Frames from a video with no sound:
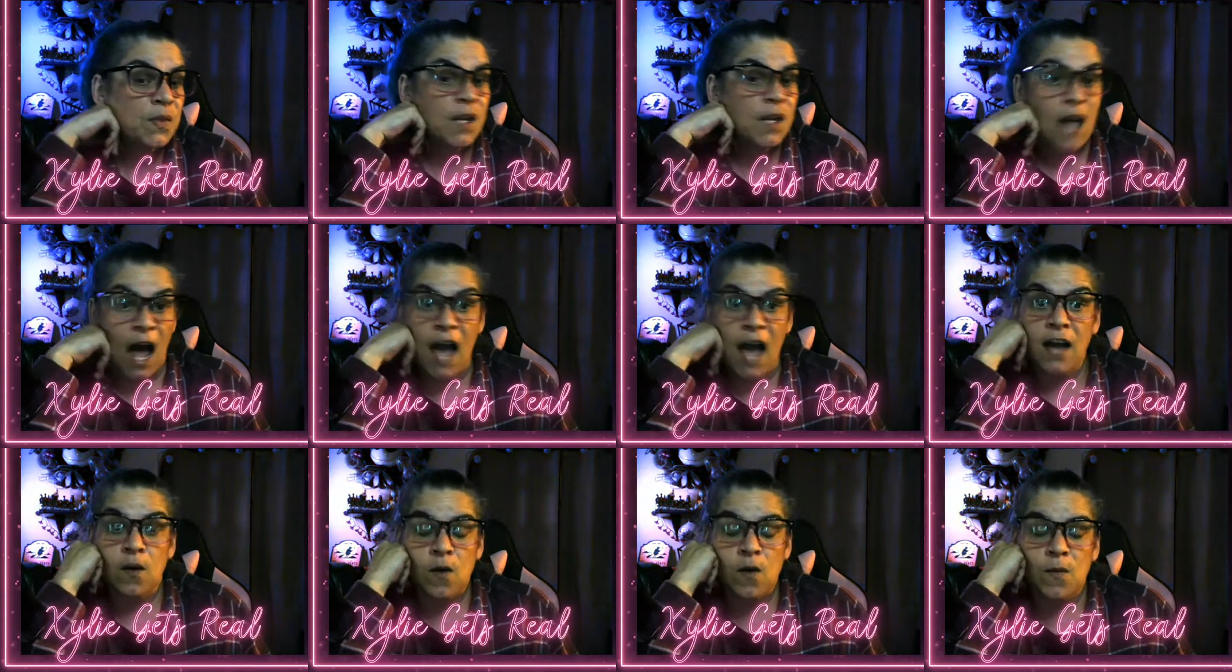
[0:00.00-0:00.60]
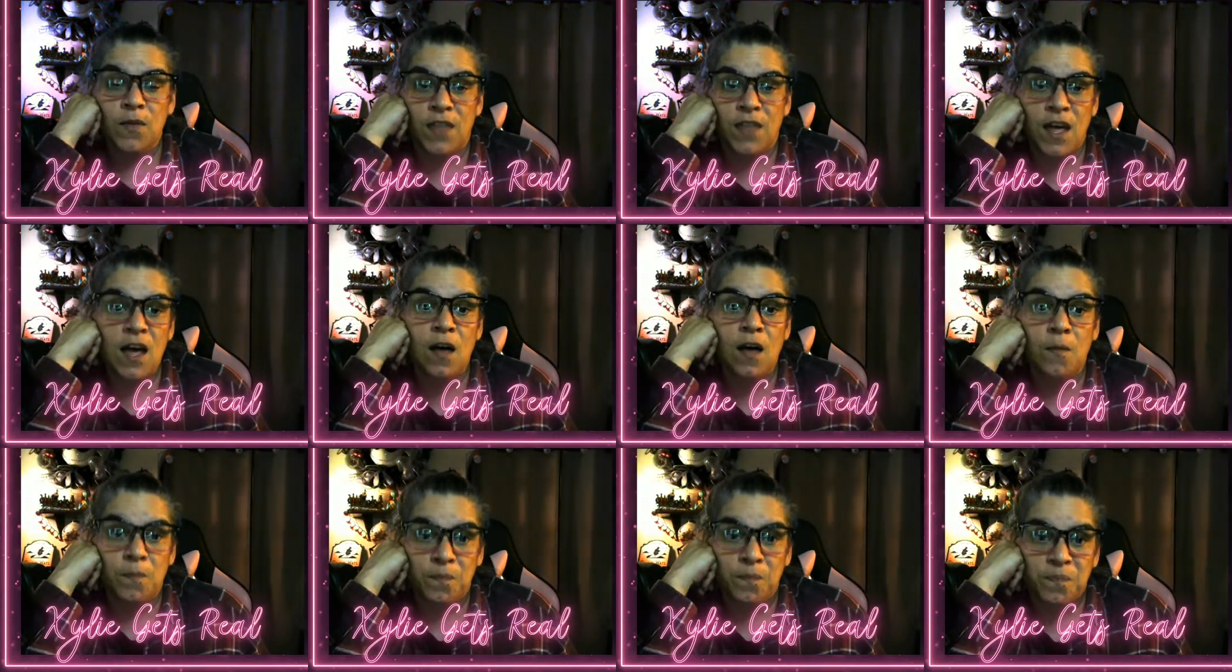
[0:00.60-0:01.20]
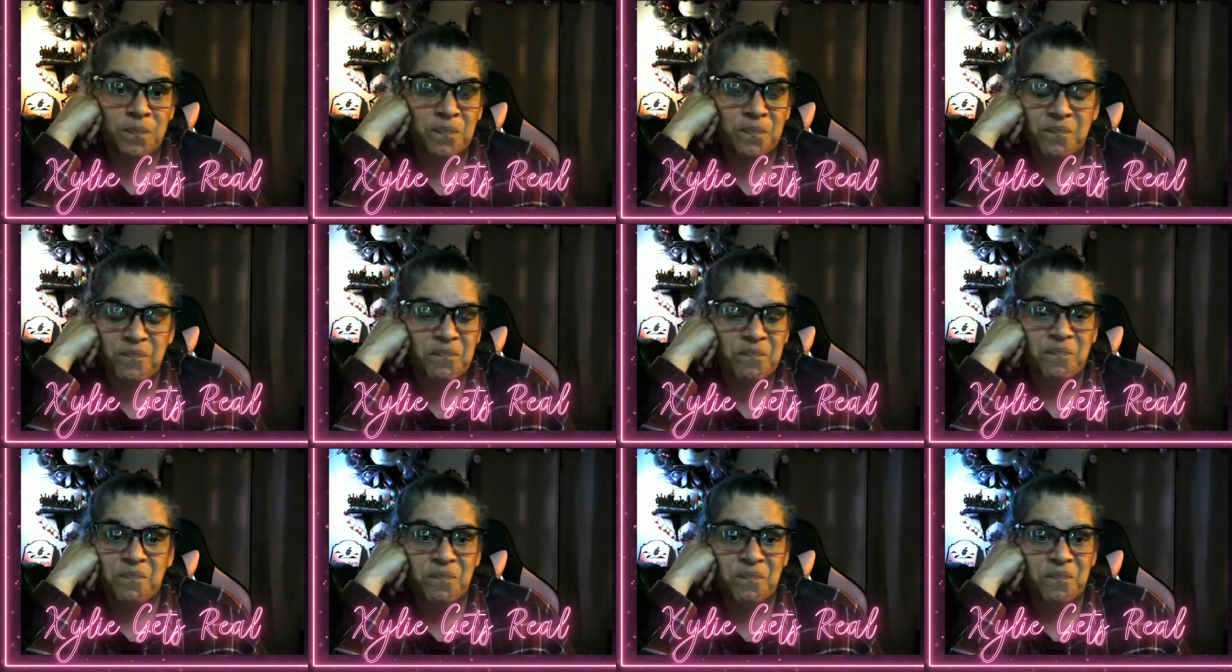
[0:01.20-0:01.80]
I agree with him.
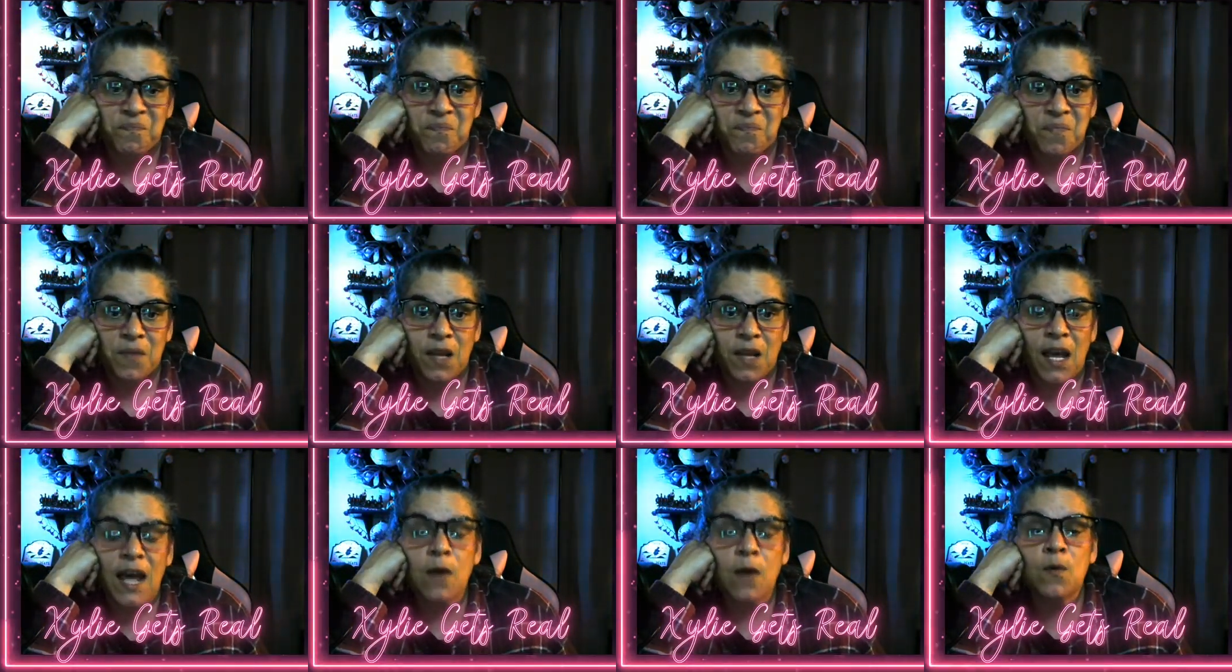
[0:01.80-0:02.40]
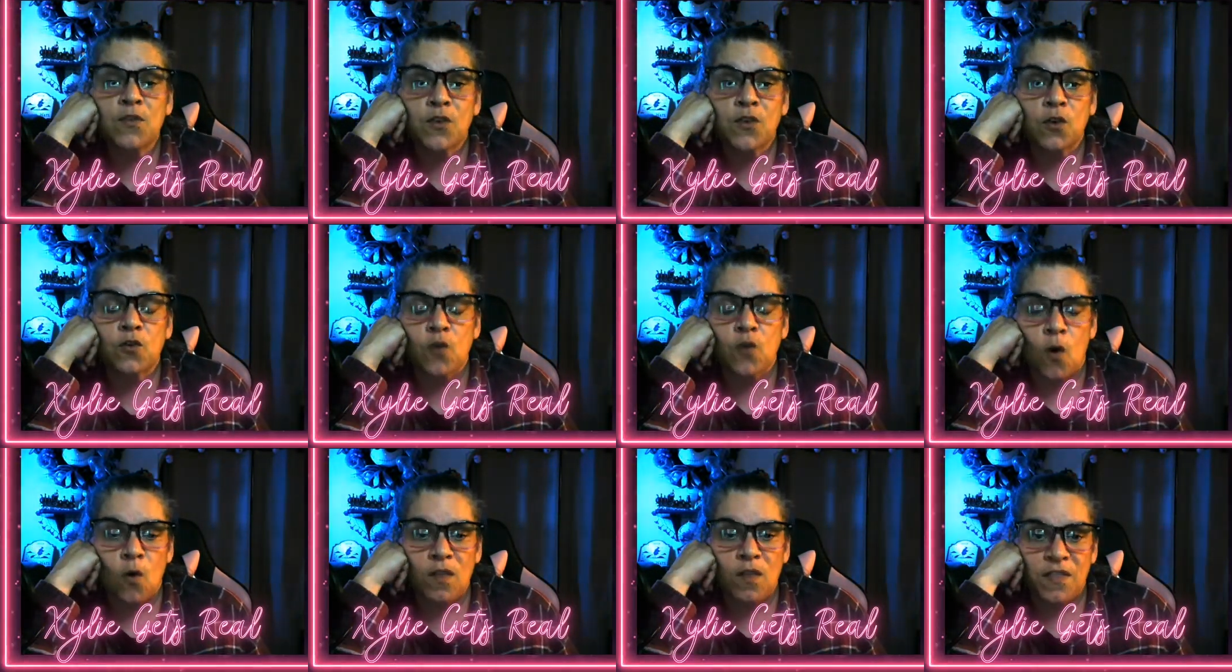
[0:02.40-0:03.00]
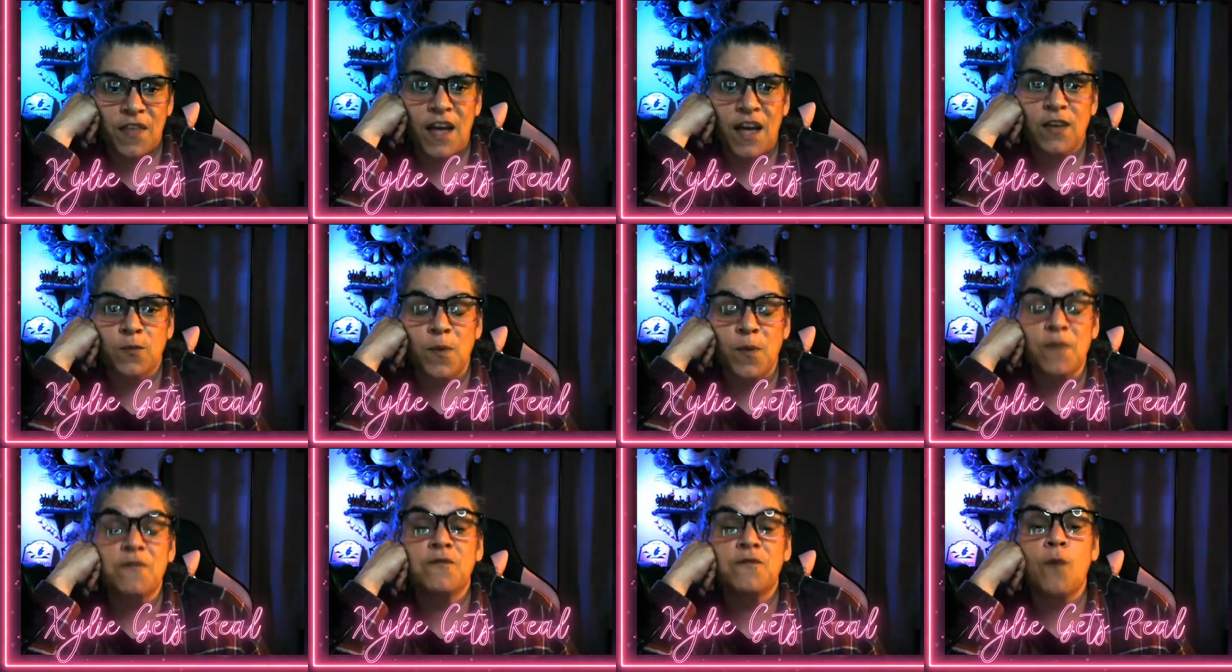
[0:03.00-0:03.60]
He was controlling things
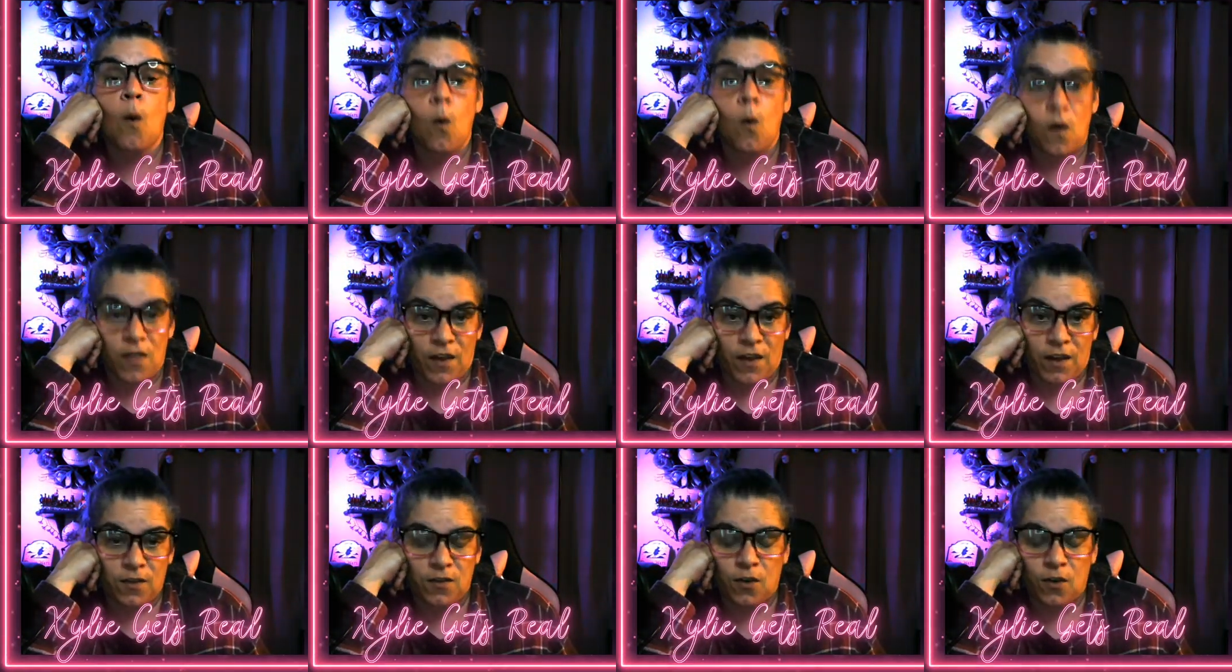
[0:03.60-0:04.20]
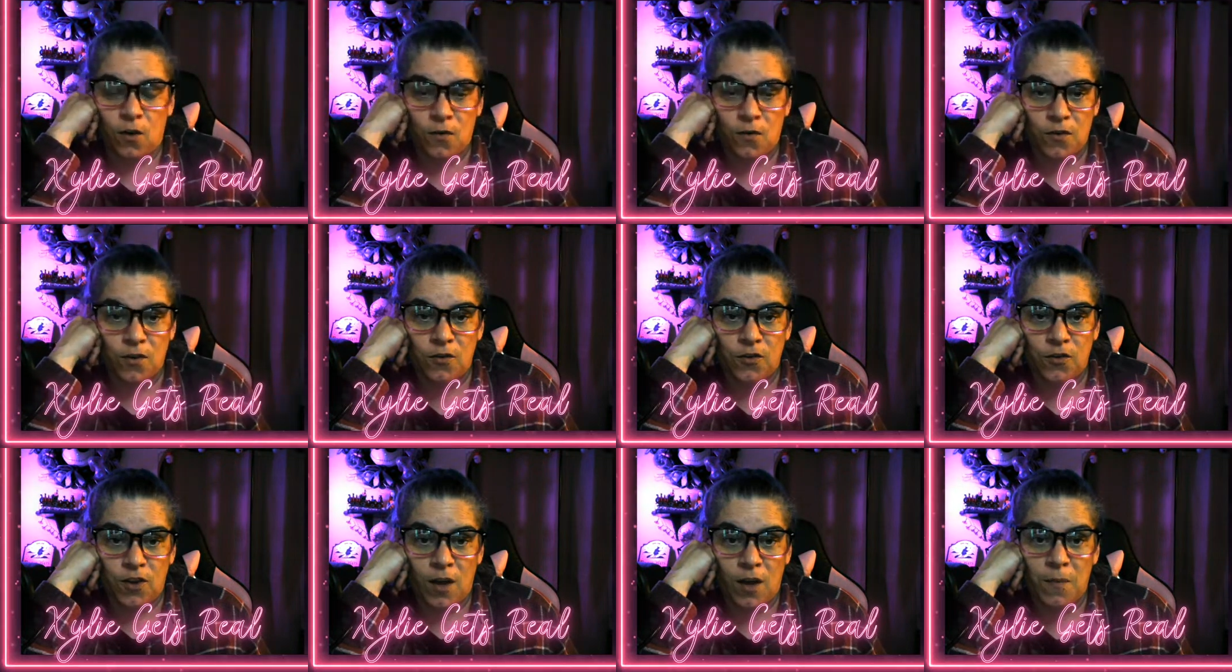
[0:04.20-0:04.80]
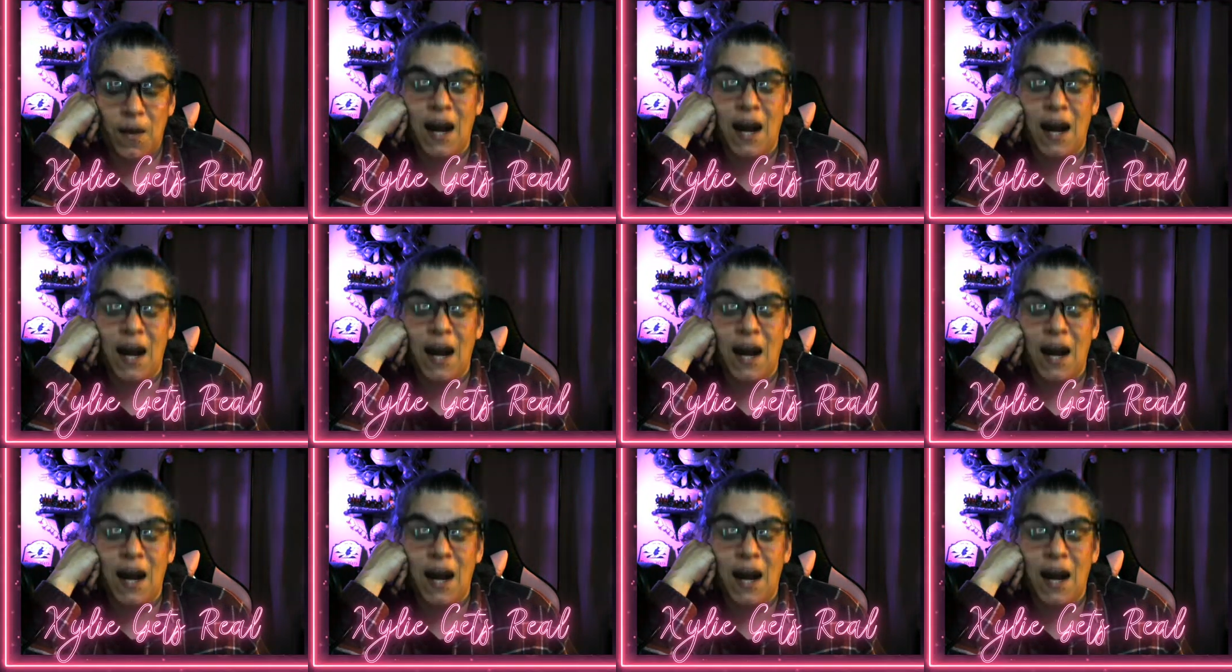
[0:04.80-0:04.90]
before the conservatorship.